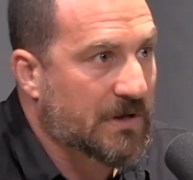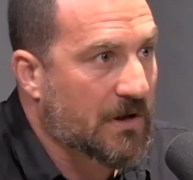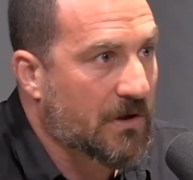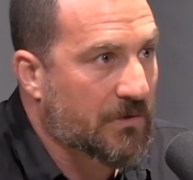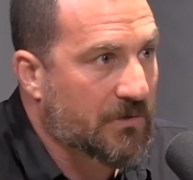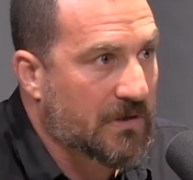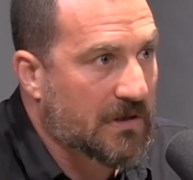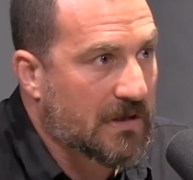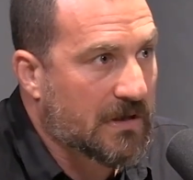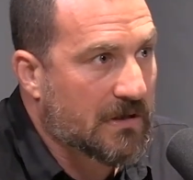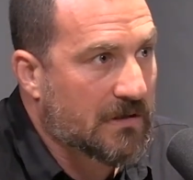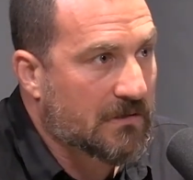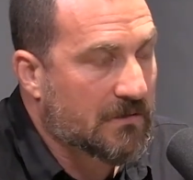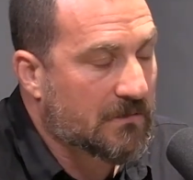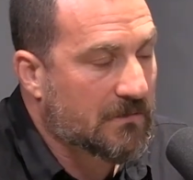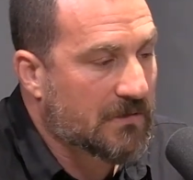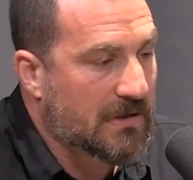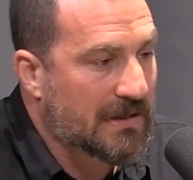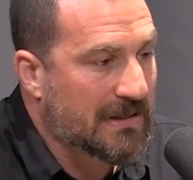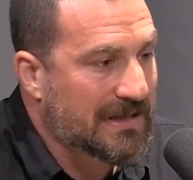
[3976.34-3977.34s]
we know
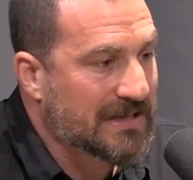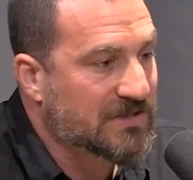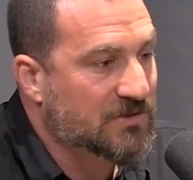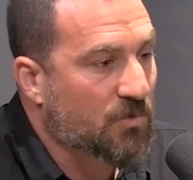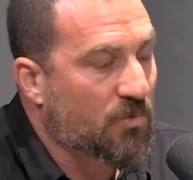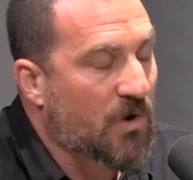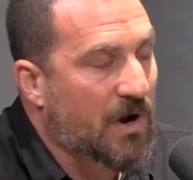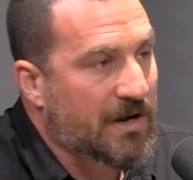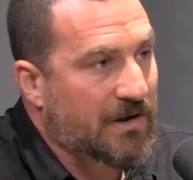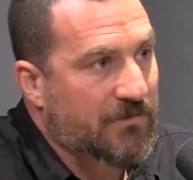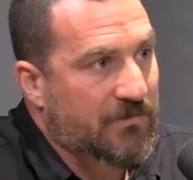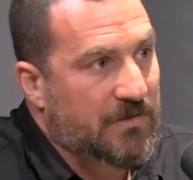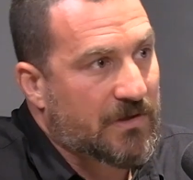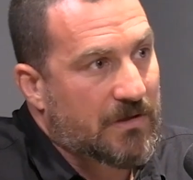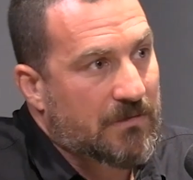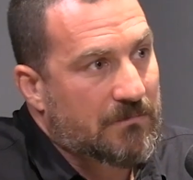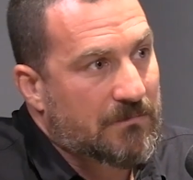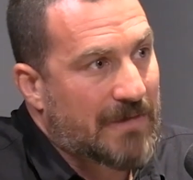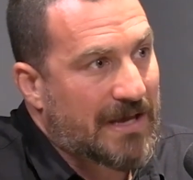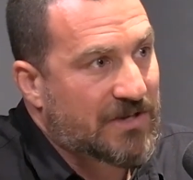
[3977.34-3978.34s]
at least one of
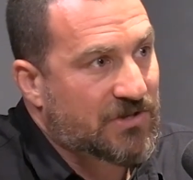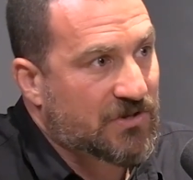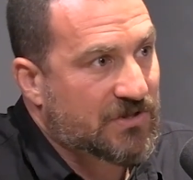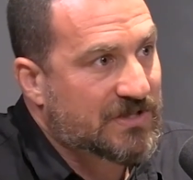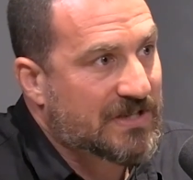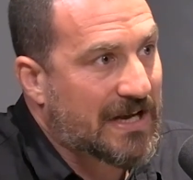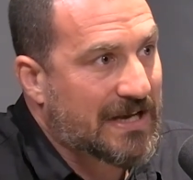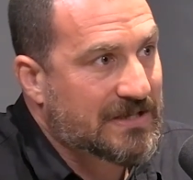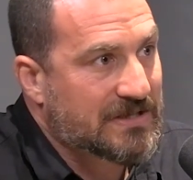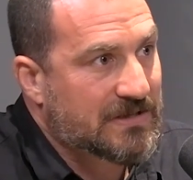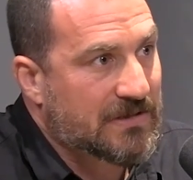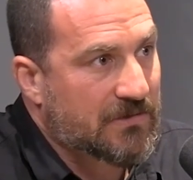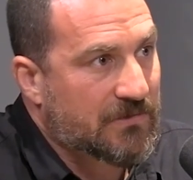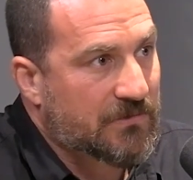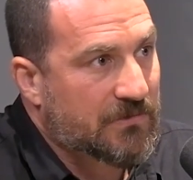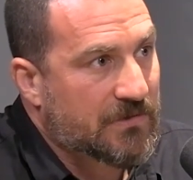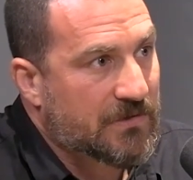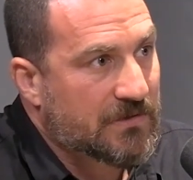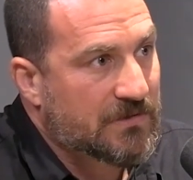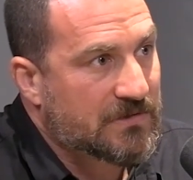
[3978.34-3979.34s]
the major sites
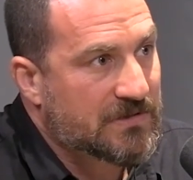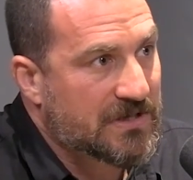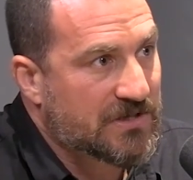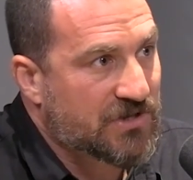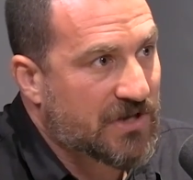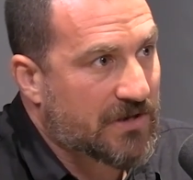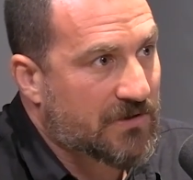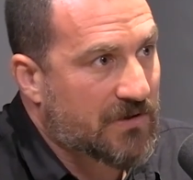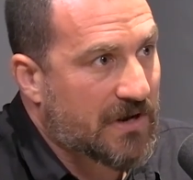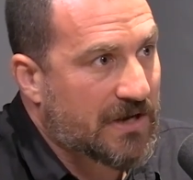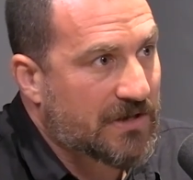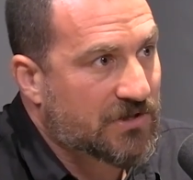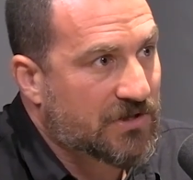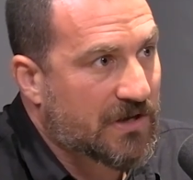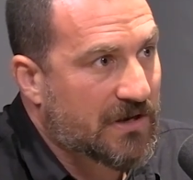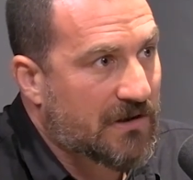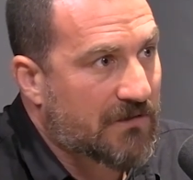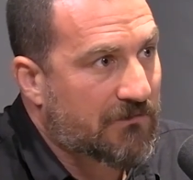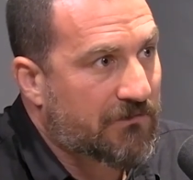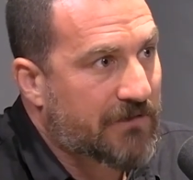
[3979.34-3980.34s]
of
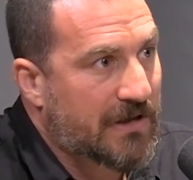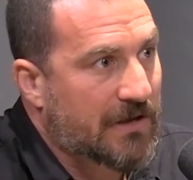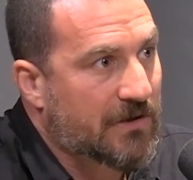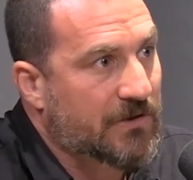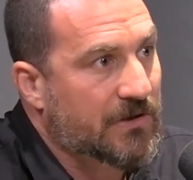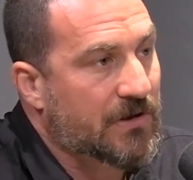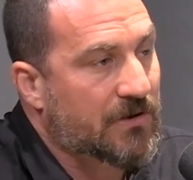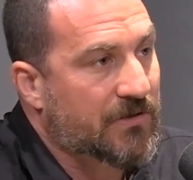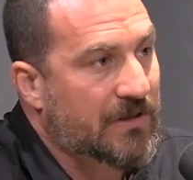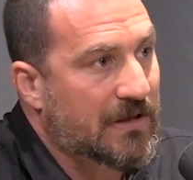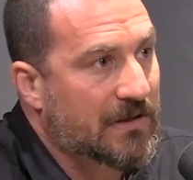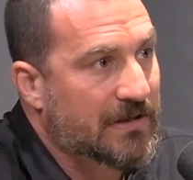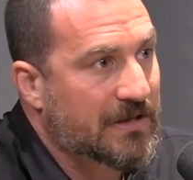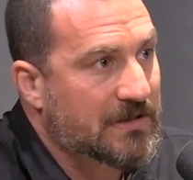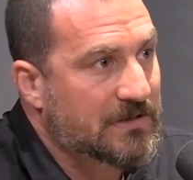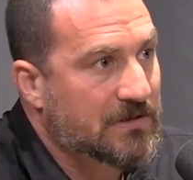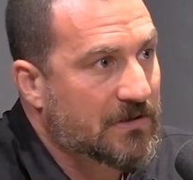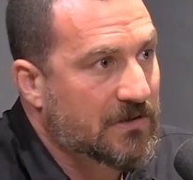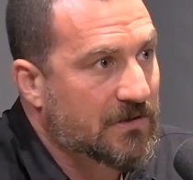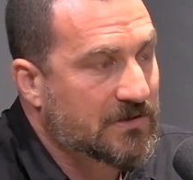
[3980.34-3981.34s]
degeneration and failure that
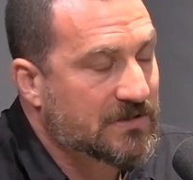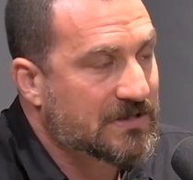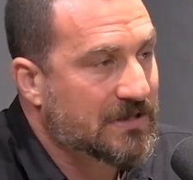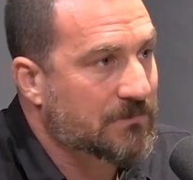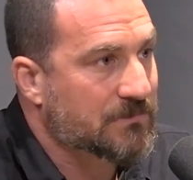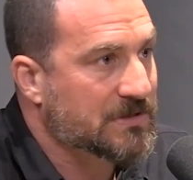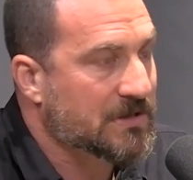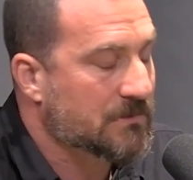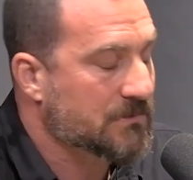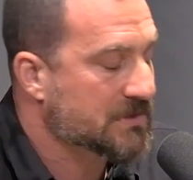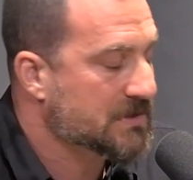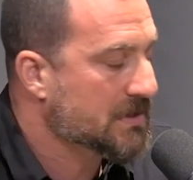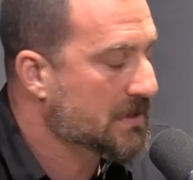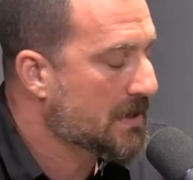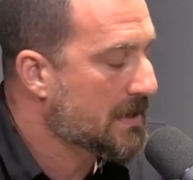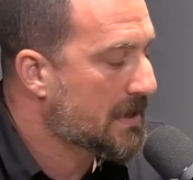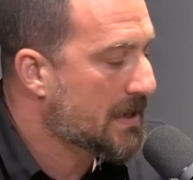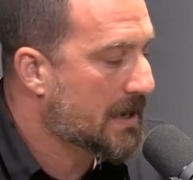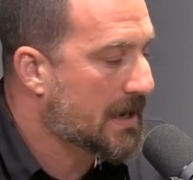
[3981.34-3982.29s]
lead to those symptoms.